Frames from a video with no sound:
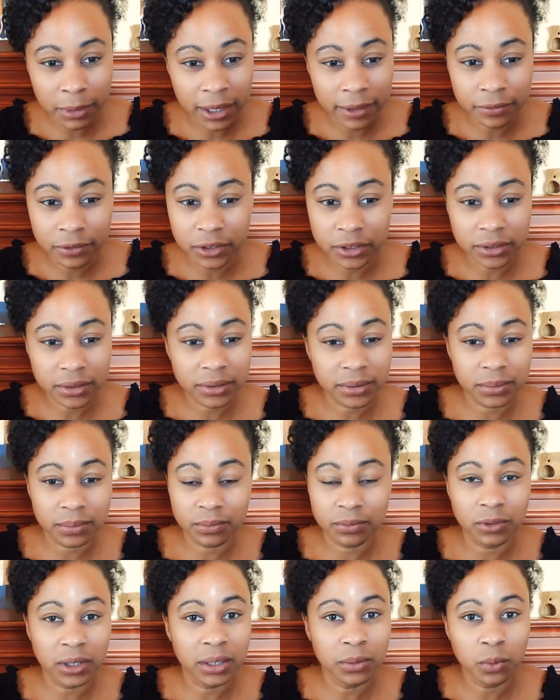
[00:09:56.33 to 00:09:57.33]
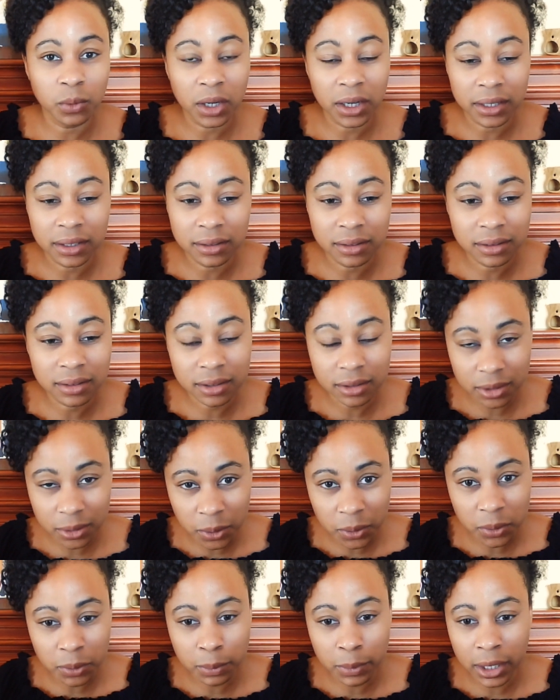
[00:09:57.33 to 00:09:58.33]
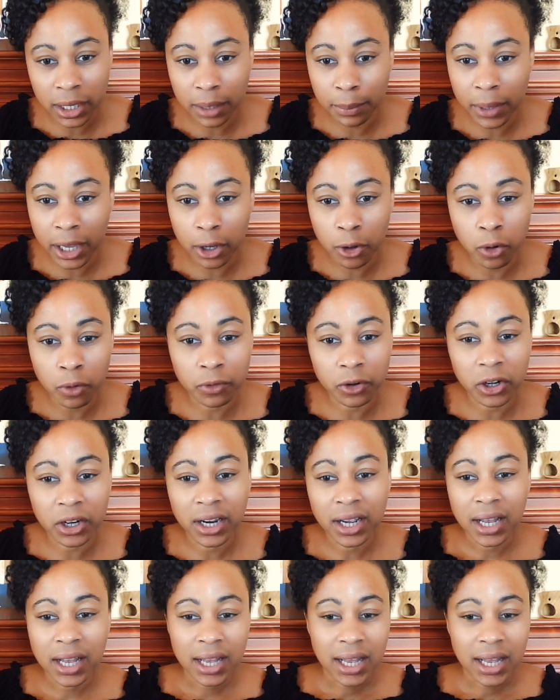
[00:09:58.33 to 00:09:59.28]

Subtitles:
I've just read one, The Total Money Makeover.